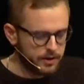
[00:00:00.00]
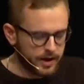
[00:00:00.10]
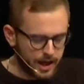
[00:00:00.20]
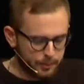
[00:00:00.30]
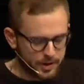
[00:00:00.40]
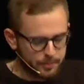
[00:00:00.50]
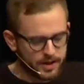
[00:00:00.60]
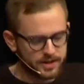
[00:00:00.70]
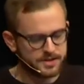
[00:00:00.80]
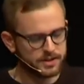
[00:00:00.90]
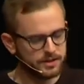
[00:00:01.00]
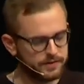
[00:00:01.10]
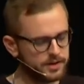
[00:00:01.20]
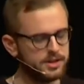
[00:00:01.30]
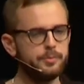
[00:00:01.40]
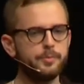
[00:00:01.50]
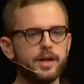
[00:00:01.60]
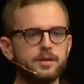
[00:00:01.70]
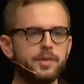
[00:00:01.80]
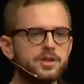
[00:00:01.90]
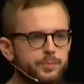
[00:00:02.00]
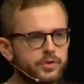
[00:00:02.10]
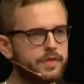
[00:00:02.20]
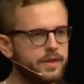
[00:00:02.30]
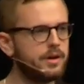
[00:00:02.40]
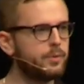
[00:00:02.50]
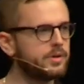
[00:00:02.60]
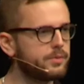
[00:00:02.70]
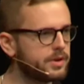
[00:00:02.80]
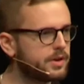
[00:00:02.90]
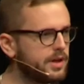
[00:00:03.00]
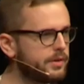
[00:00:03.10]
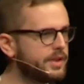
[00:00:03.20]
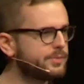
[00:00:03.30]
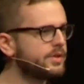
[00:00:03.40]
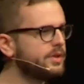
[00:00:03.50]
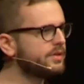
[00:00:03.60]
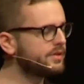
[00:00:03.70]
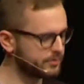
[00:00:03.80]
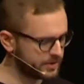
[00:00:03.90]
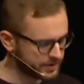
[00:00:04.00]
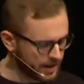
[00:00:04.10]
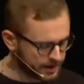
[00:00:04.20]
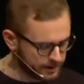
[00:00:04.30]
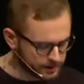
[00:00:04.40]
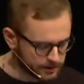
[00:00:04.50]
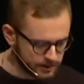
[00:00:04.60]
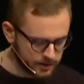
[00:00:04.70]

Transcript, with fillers: your help might make a significant impact much more there where our expertise is so much lacking.